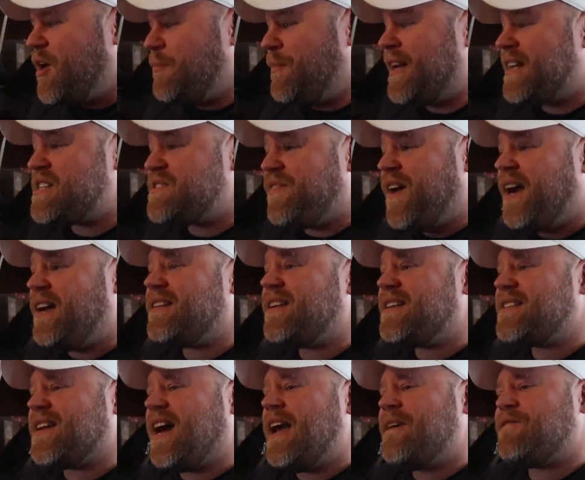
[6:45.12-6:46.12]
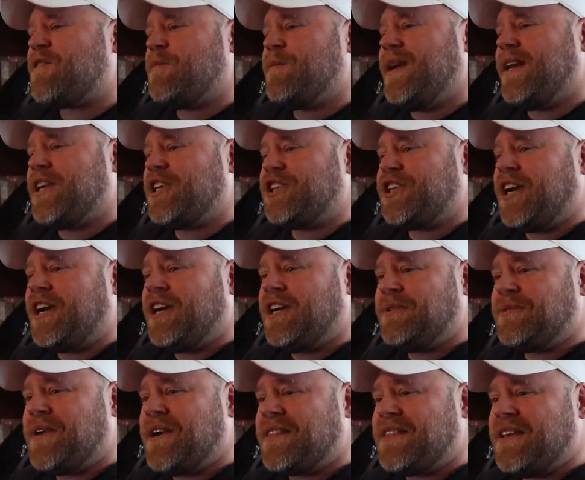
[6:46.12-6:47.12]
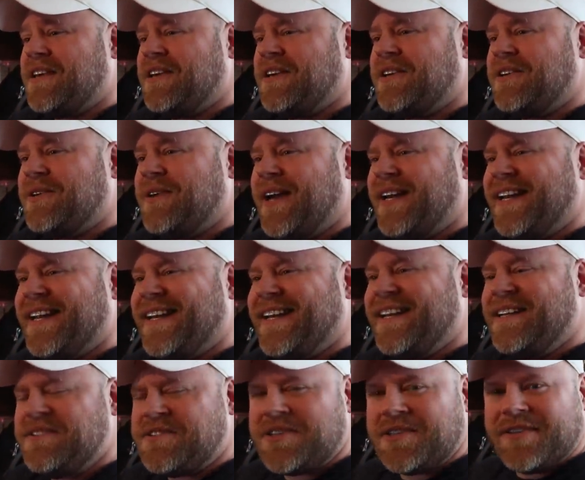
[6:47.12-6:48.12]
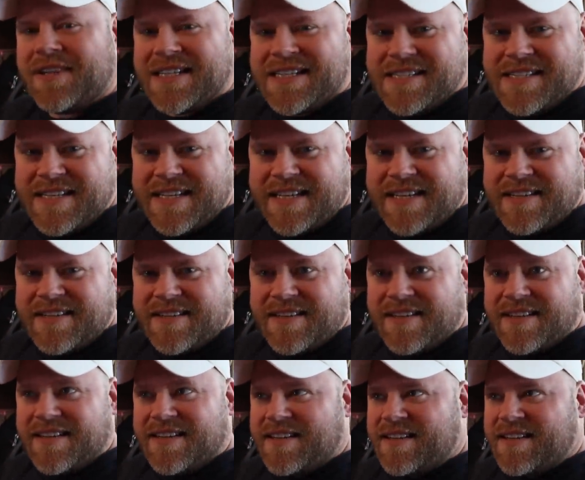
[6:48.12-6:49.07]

But it's finally time for me to share with you an interesting,